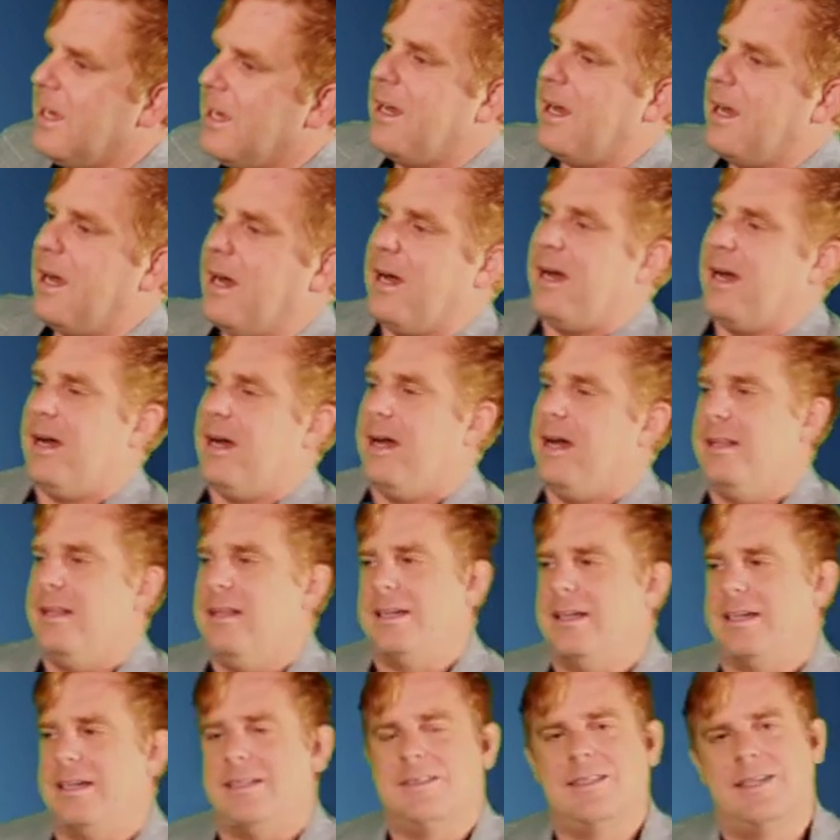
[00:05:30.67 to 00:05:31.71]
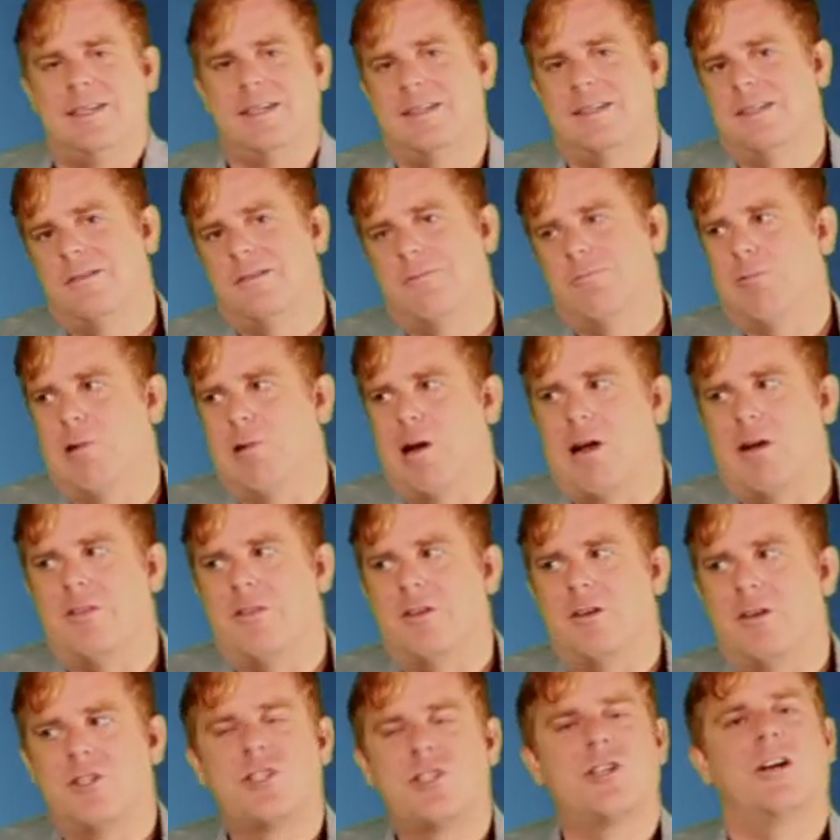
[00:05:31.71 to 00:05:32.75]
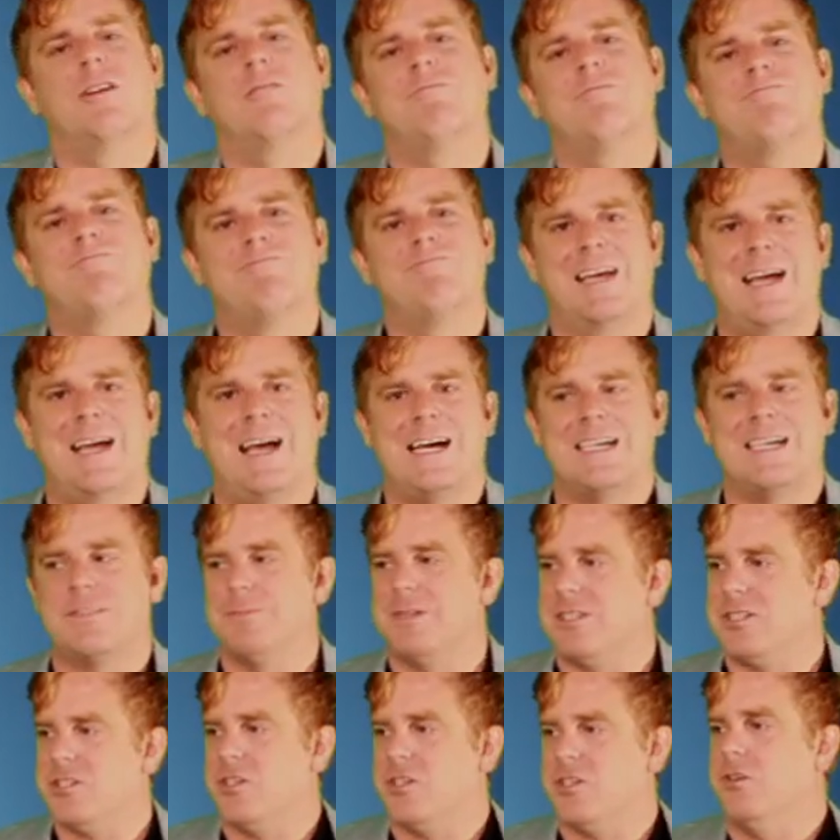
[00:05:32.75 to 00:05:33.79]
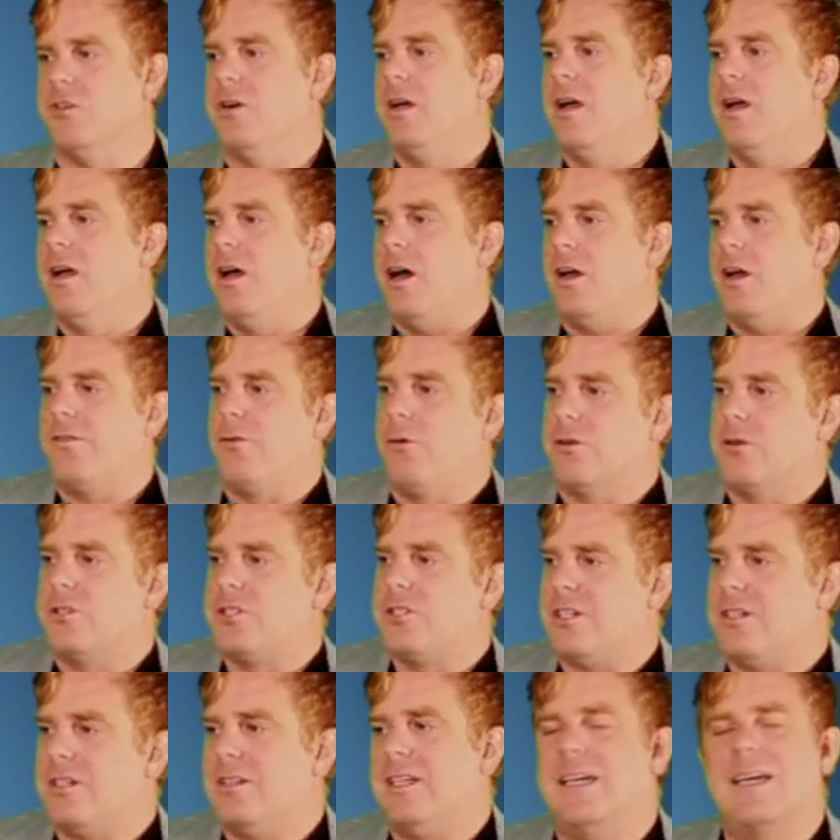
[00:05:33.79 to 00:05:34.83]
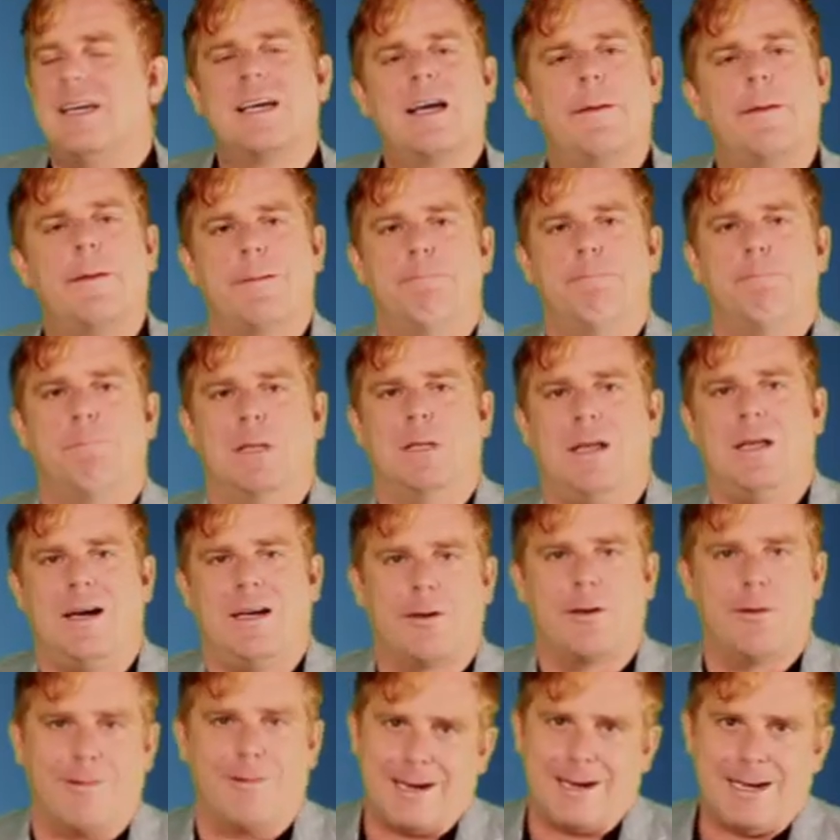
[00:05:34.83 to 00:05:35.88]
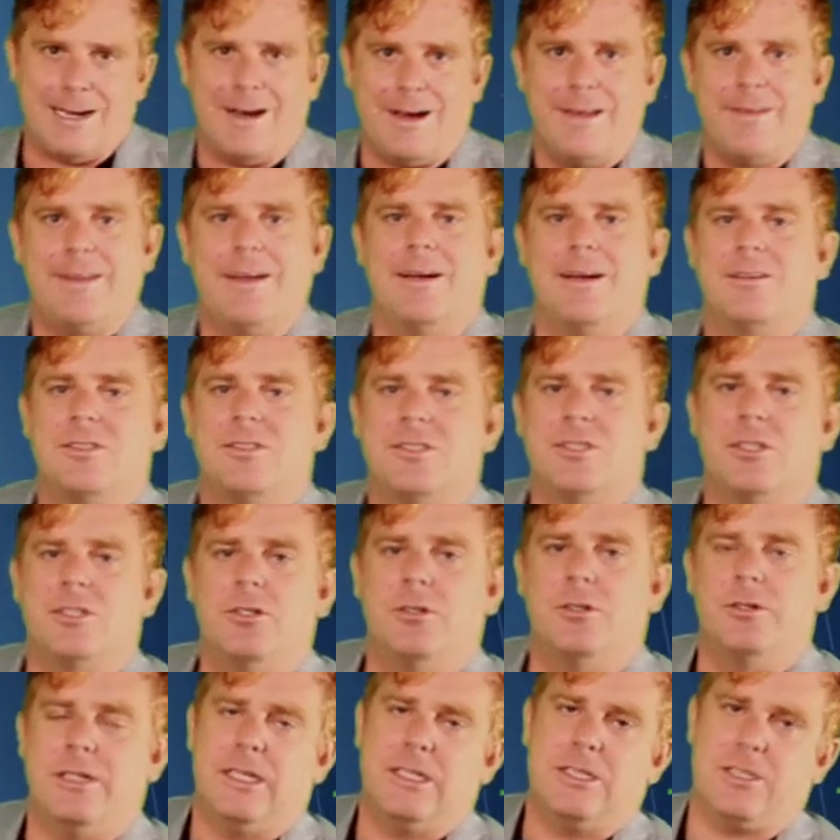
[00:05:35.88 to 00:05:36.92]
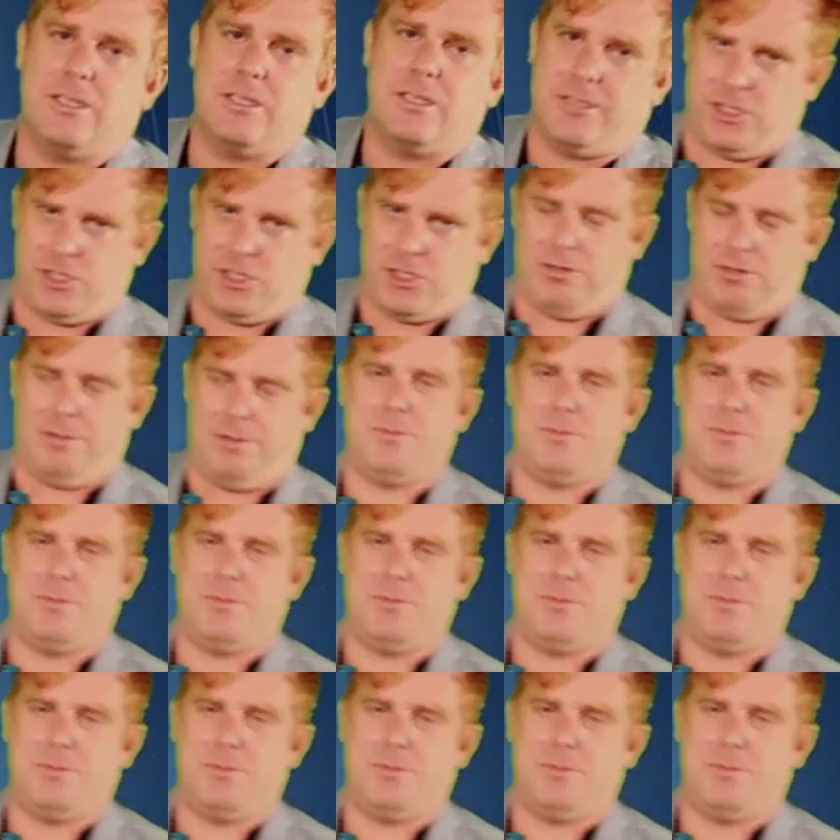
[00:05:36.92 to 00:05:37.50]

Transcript: Uh, like I said, wearing their shirt. They asked me to. Unfortunately, I got a big blot of green on there, so it doesn't show up too